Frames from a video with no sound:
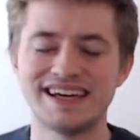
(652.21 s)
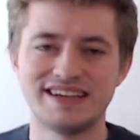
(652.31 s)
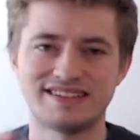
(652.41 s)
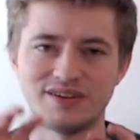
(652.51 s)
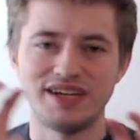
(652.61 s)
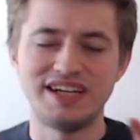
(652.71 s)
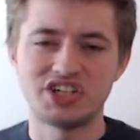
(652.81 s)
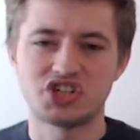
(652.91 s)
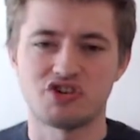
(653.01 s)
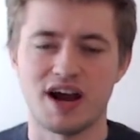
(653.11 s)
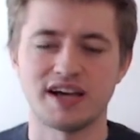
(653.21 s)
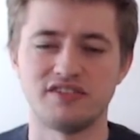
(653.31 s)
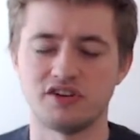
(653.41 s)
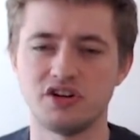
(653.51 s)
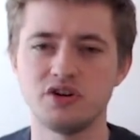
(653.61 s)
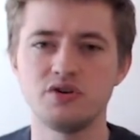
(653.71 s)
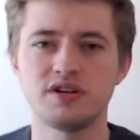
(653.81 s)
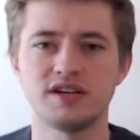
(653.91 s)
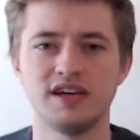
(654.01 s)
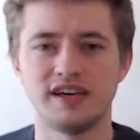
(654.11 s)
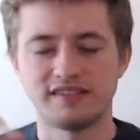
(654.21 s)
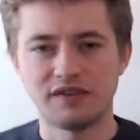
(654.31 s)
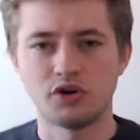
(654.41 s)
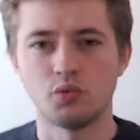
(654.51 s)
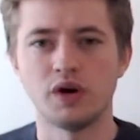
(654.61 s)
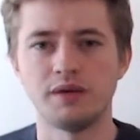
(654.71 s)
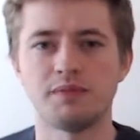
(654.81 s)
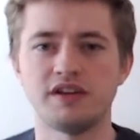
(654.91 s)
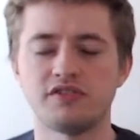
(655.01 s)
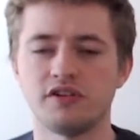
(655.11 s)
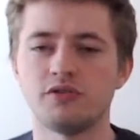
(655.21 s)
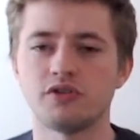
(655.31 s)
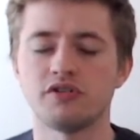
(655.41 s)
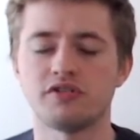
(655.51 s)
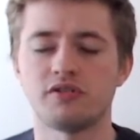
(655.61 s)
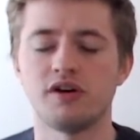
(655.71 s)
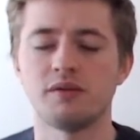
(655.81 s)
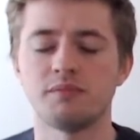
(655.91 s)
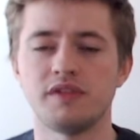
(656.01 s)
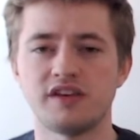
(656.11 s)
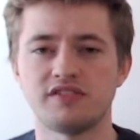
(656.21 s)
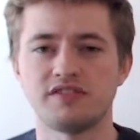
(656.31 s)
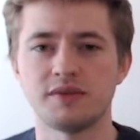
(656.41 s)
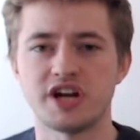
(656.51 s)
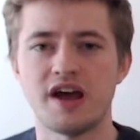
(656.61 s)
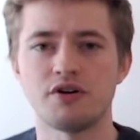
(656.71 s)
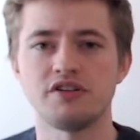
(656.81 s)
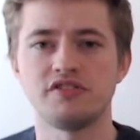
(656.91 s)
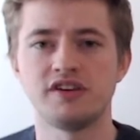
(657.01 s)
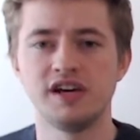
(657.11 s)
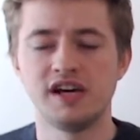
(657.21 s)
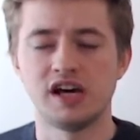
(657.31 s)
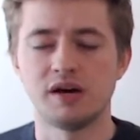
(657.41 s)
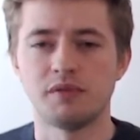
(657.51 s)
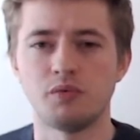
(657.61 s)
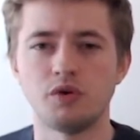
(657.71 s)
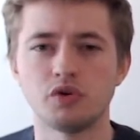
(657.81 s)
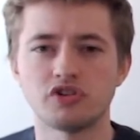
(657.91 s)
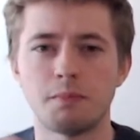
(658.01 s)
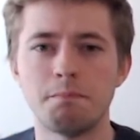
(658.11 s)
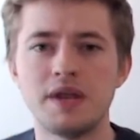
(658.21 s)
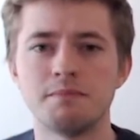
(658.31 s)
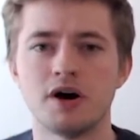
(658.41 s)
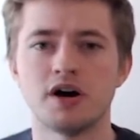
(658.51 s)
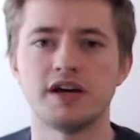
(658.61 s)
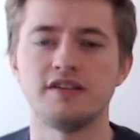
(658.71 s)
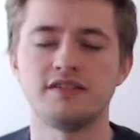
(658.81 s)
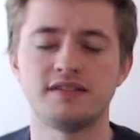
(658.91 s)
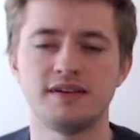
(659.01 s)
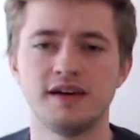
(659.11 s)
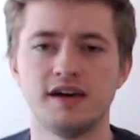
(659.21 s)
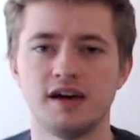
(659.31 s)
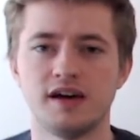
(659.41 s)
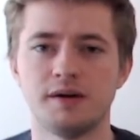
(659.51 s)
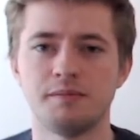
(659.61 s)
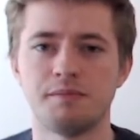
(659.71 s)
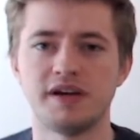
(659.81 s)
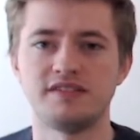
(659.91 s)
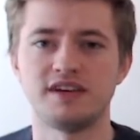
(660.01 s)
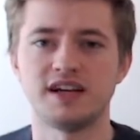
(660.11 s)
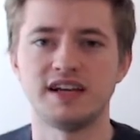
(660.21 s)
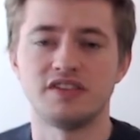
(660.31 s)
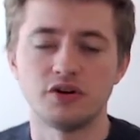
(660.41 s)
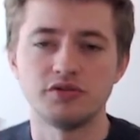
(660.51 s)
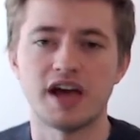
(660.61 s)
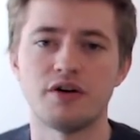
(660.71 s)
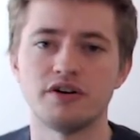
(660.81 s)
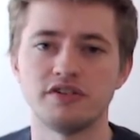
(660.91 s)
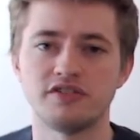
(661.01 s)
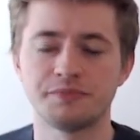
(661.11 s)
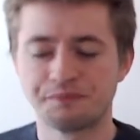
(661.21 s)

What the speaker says: So each track is a node, it's given a weight based on those estimation errors, and we want to minimize basically those errors.